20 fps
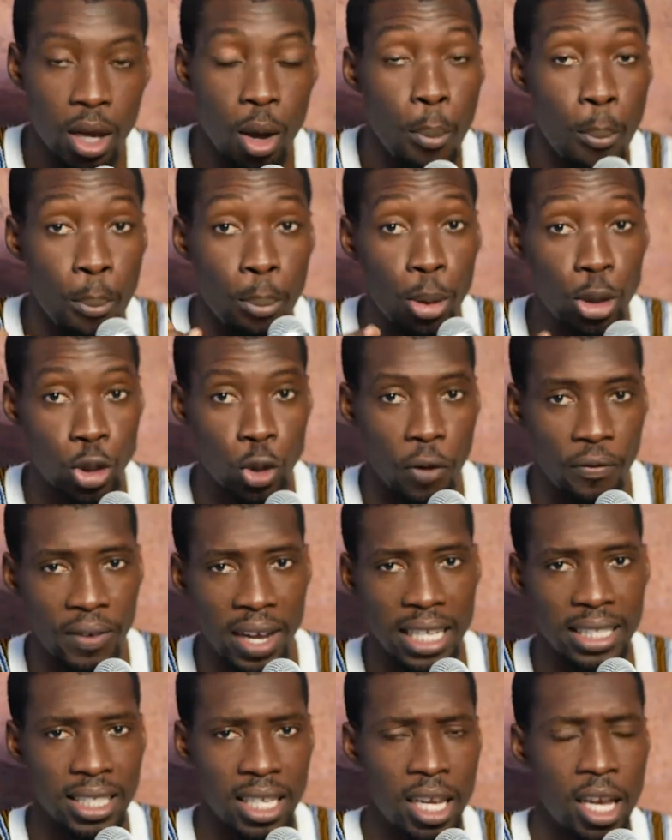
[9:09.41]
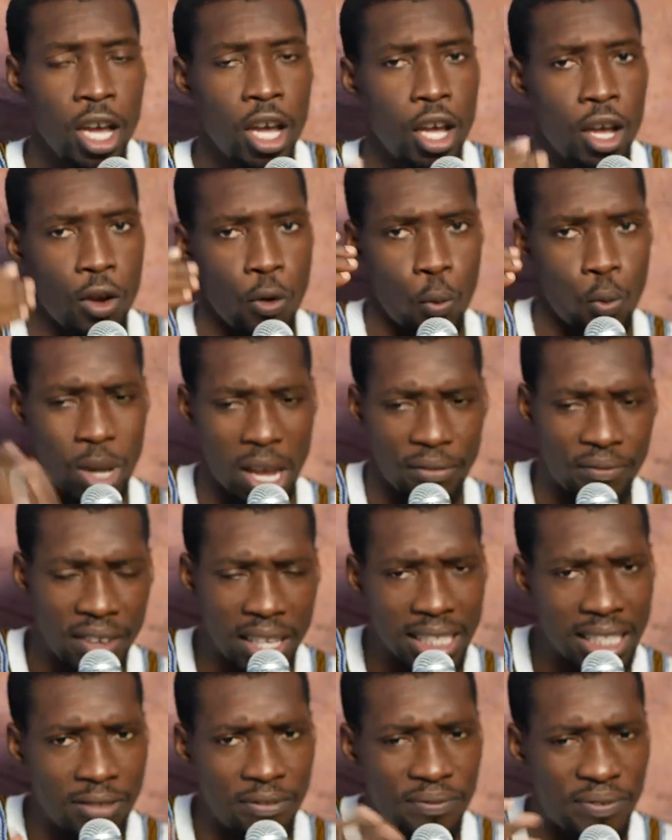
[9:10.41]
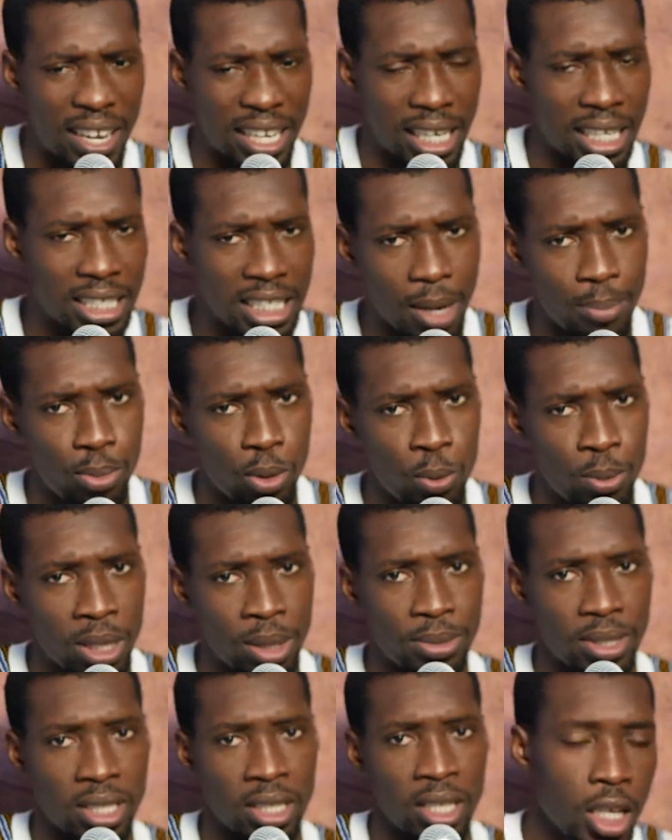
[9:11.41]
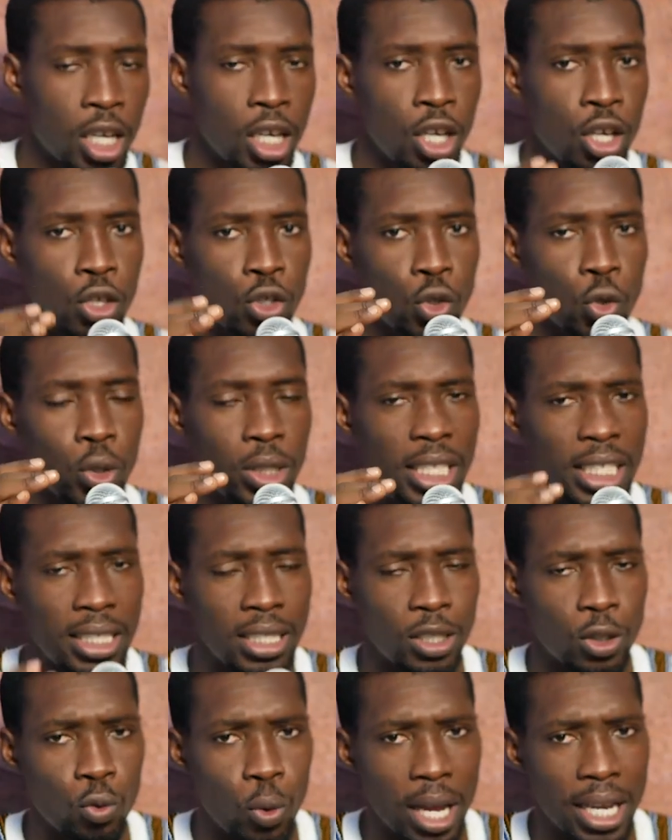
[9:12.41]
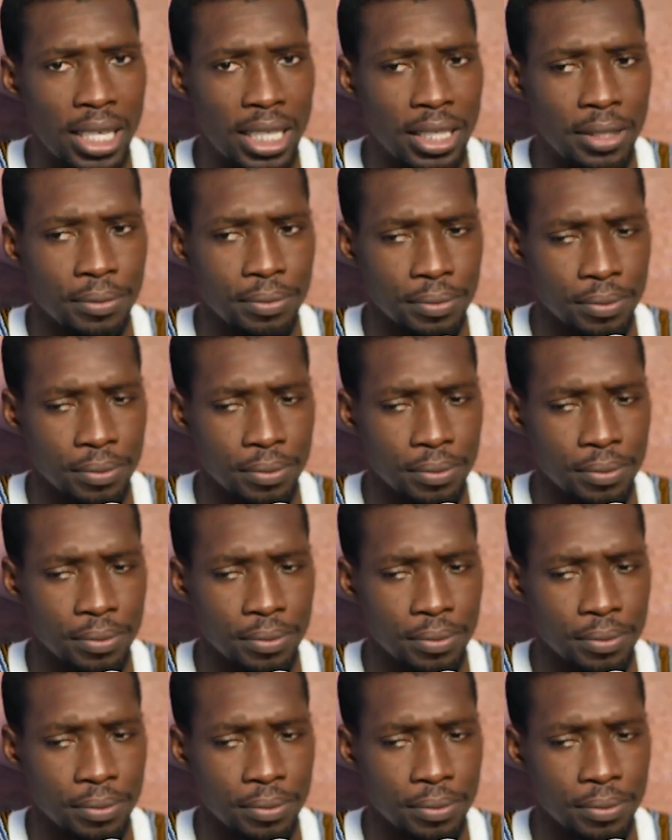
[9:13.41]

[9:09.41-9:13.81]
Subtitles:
Most of us, we are facing financial problems. So this is where ni